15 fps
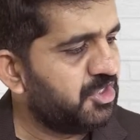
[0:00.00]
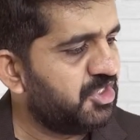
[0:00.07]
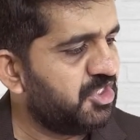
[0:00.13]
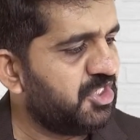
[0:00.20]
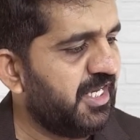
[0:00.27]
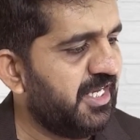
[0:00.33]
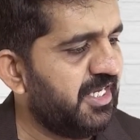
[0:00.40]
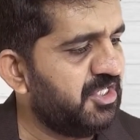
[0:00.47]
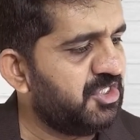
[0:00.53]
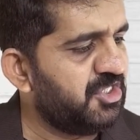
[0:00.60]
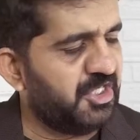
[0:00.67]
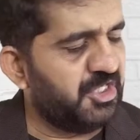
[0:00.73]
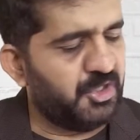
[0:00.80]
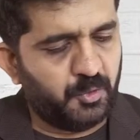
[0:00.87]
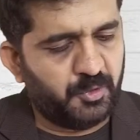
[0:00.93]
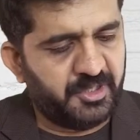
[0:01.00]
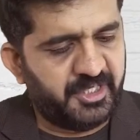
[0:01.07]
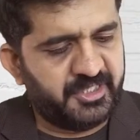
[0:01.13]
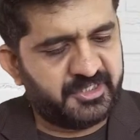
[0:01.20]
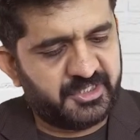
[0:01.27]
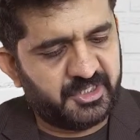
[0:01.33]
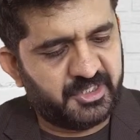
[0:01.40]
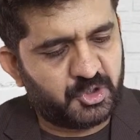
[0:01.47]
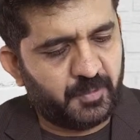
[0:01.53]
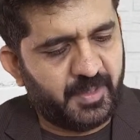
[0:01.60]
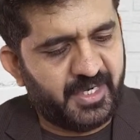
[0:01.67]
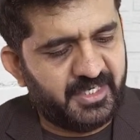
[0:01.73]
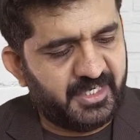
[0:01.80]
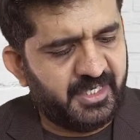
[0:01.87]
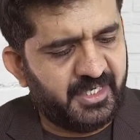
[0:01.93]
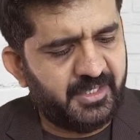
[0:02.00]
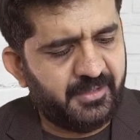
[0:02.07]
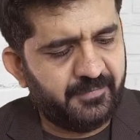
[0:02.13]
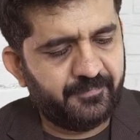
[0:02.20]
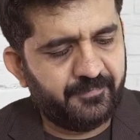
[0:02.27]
Change in units is 20.